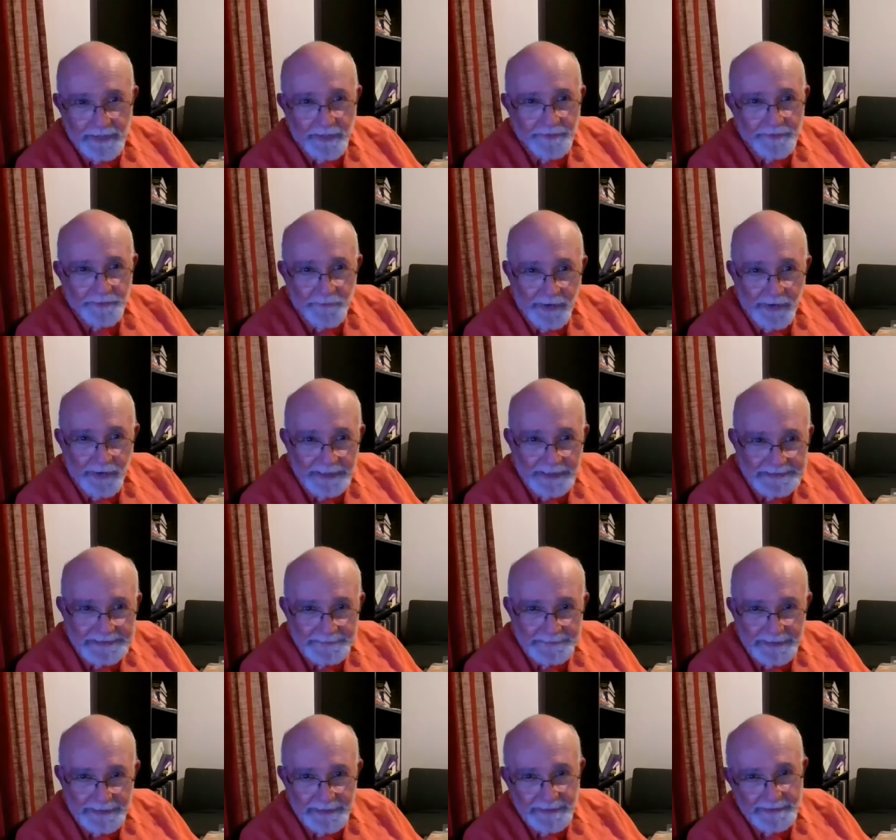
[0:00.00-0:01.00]
would
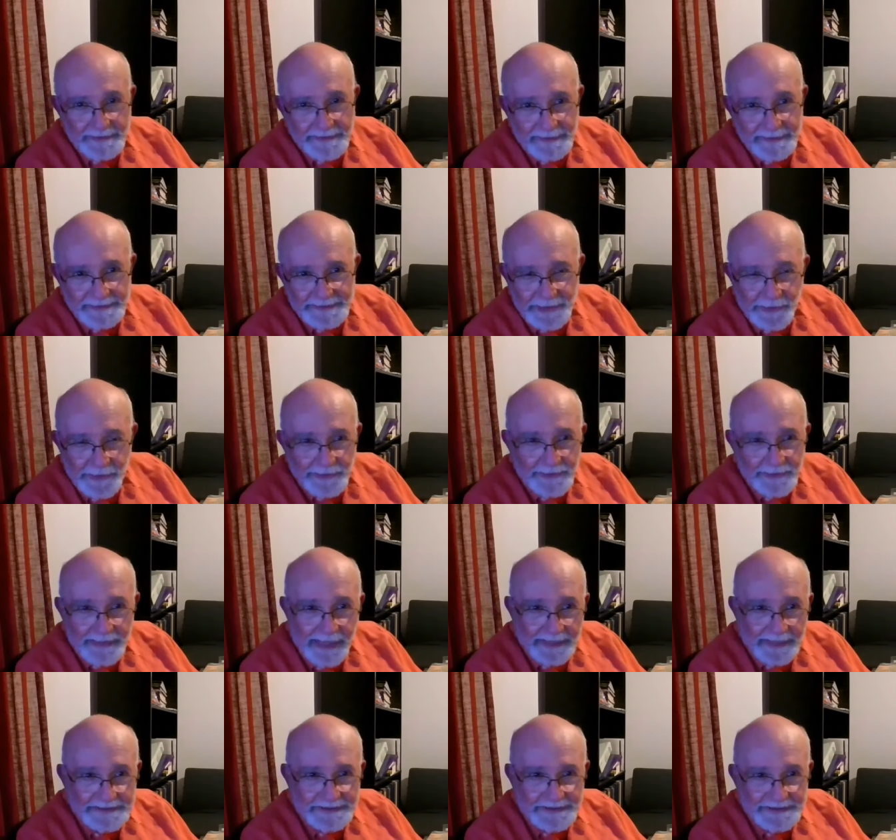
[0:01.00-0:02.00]
otherwise be a
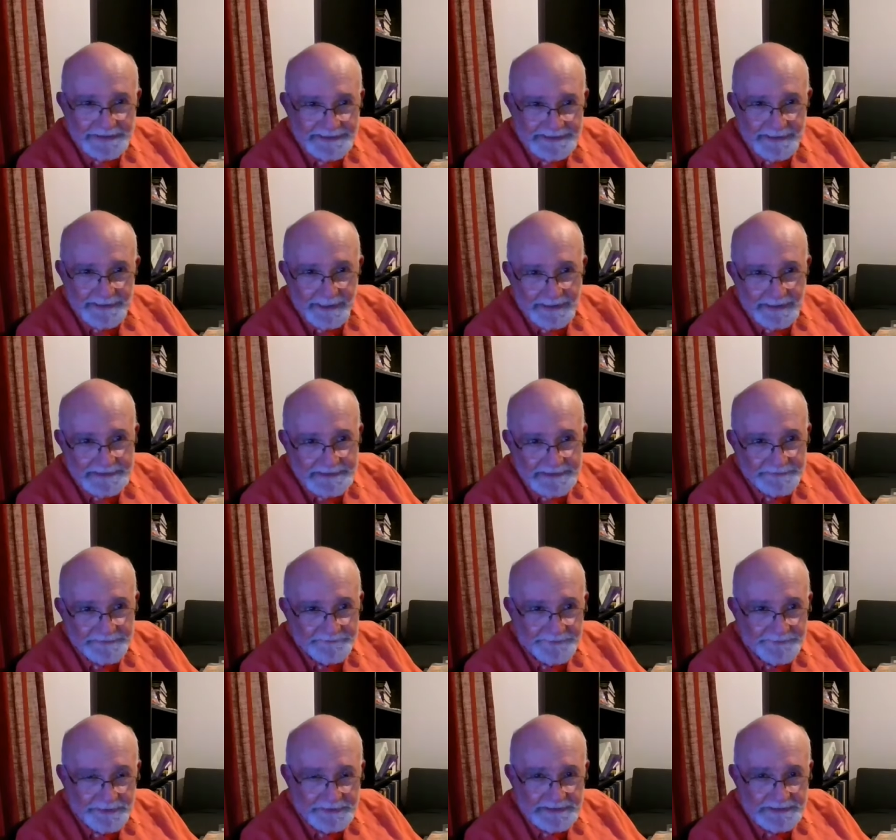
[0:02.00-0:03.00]
total exercise
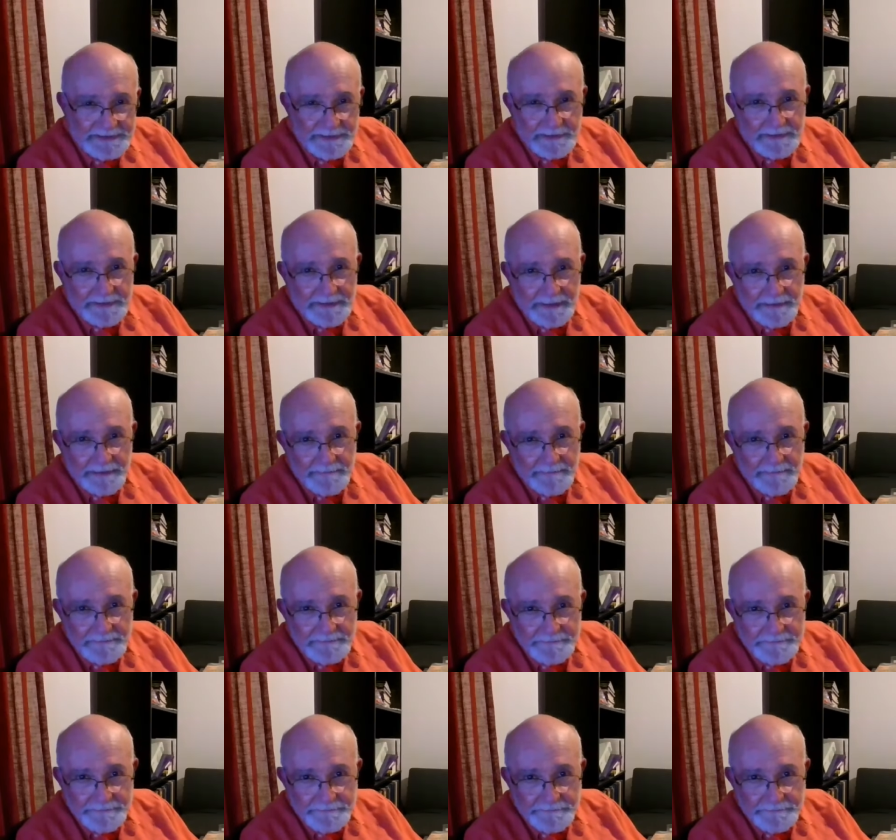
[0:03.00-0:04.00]
in futility.